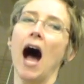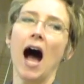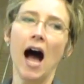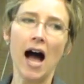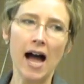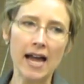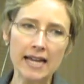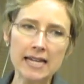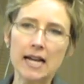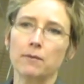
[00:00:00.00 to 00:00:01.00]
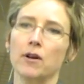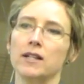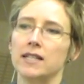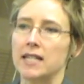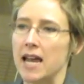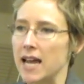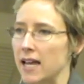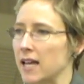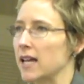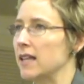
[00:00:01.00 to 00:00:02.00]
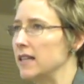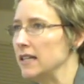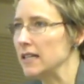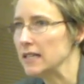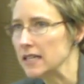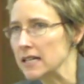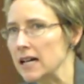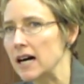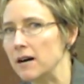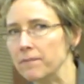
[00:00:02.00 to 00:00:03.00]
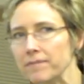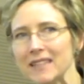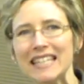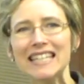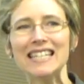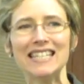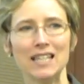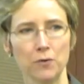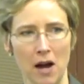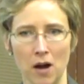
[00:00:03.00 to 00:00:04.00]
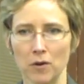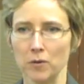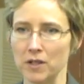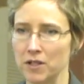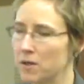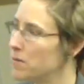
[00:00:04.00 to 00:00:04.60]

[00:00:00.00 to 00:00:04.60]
I am going to take the easy route, which to